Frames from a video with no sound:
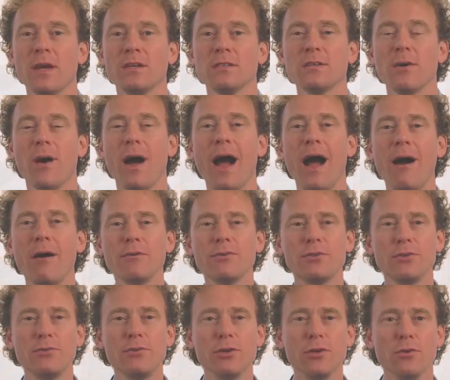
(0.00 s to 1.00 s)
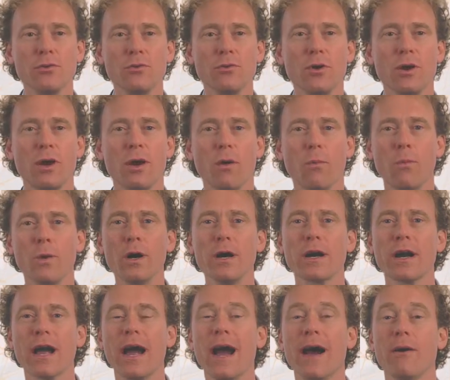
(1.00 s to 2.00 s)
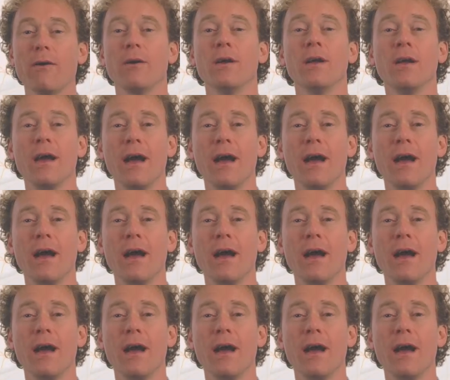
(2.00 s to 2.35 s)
So how do you work out